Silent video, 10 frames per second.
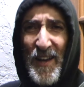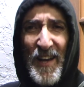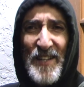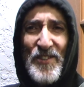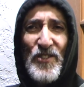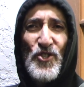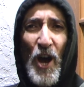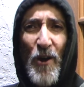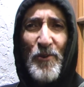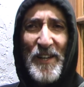It's a
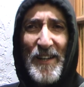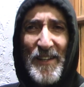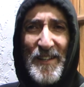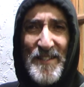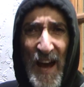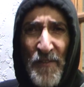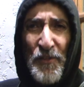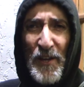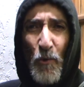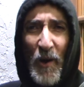joke.
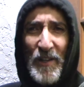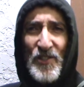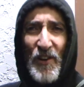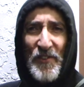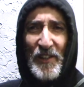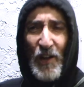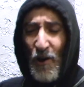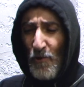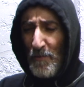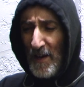Nothing works on the
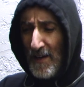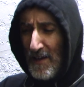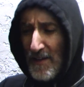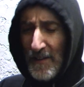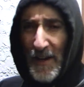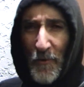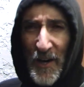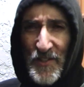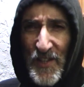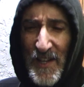globe. Now
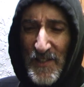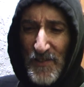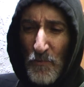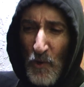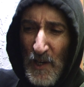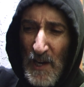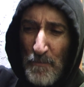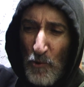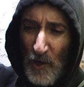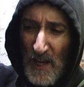watch this. We're gonna
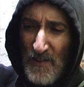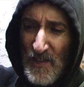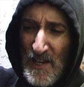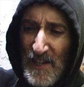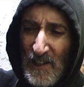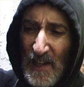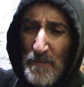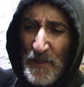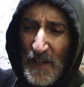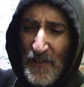put in the
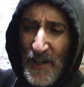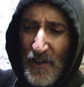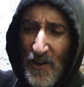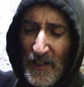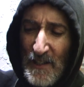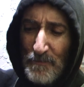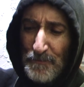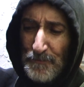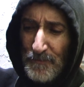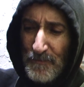ecliptic, they call it,
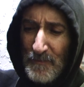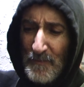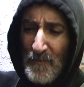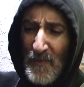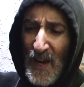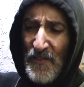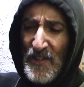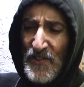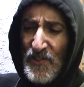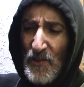and
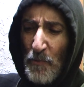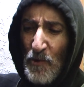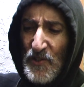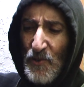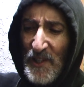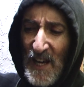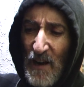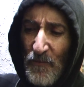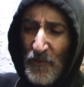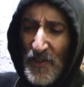this is supposed to
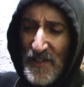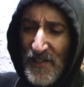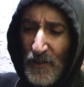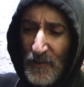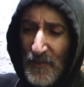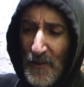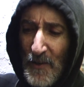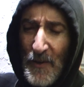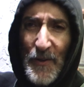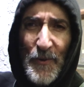account for the tilt,
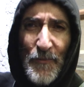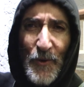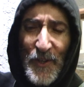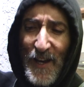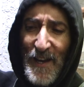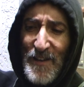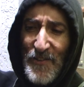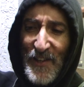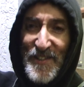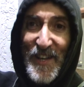okay?
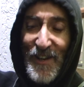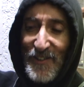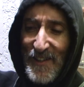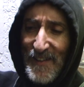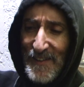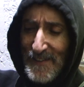The tilt.